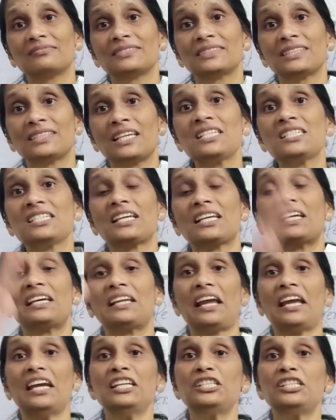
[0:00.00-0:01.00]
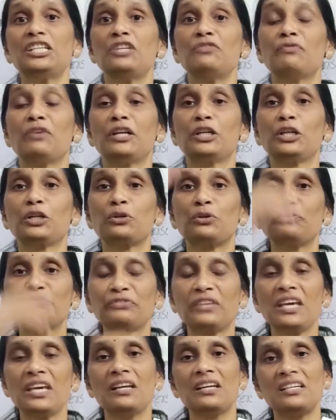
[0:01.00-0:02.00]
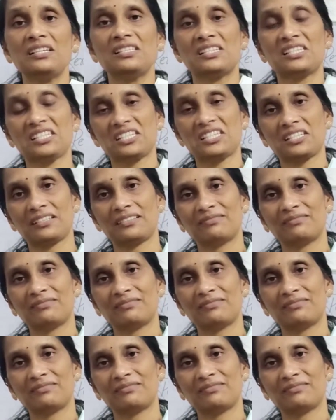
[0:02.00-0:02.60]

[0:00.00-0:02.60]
He is a great inventor of theories.